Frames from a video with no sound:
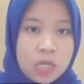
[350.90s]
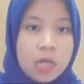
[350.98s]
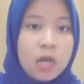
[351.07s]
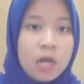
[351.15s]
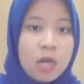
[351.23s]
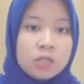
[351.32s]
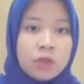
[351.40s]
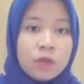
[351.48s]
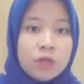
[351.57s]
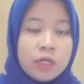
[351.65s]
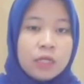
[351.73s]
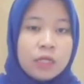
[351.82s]
Also,
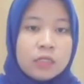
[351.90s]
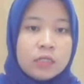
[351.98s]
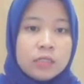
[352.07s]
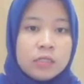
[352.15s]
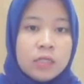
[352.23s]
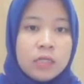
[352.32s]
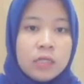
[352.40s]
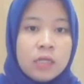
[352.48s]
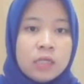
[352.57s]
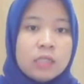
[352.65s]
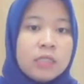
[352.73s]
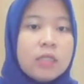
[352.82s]
it is
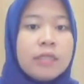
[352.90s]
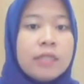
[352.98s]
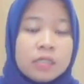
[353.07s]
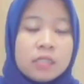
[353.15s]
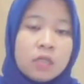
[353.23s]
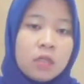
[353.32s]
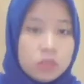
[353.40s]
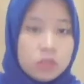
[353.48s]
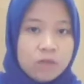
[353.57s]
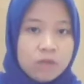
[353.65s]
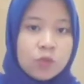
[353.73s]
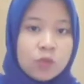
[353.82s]
still takes a long
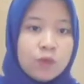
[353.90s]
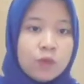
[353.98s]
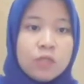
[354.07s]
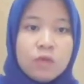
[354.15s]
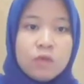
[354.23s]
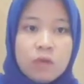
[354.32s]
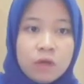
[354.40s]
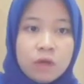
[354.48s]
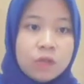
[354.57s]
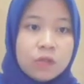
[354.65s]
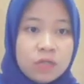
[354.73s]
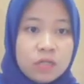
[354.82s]
time to withdraw
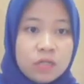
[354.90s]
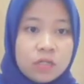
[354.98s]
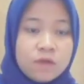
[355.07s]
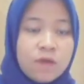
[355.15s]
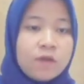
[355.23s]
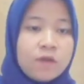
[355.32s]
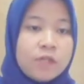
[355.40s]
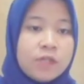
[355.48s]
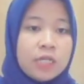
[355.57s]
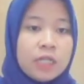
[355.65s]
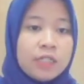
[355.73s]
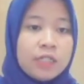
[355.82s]
containers for
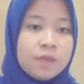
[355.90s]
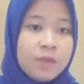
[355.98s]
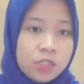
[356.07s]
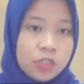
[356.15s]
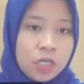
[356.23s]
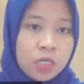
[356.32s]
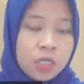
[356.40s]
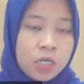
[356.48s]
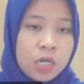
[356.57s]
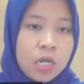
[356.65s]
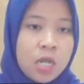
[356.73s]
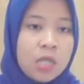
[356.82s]
physical inspection.
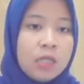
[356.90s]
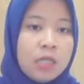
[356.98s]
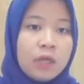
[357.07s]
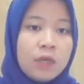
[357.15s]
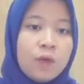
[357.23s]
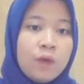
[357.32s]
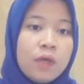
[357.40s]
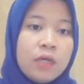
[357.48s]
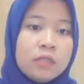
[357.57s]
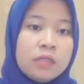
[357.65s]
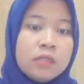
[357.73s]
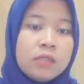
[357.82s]

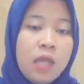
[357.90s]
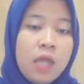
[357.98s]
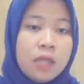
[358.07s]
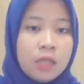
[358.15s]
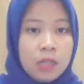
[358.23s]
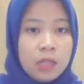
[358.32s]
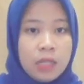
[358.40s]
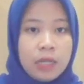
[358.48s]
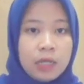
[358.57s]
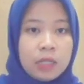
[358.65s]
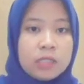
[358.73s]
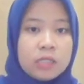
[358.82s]
Likewise, the
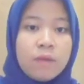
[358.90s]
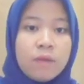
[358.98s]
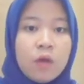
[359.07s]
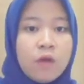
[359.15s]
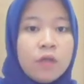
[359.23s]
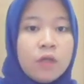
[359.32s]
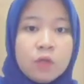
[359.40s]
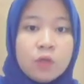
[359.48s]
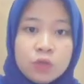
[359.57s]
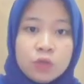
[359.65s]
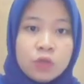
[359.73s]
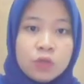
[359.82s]
length time of the
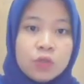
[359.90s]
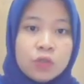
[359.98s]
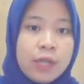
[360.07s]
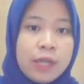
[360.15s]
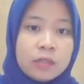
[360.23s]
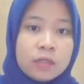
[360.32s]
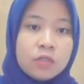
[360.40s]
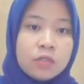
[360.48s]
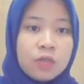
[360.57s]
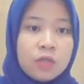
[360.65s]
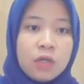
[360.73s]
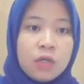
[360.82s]
goods handler to
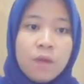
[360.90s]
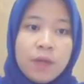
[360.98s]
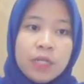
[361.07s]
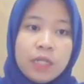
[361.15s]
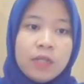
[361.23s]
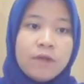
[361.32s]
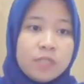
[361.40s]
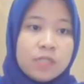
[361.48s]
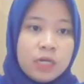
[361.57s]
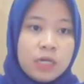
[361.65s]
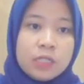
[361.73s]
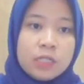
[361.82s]
accompany
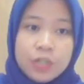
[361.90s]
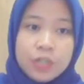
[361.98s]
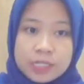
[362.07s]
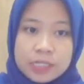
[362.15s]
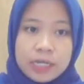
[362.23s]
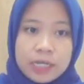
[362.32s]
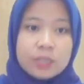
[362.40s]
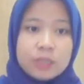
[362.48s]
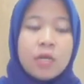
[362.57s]
physical checks and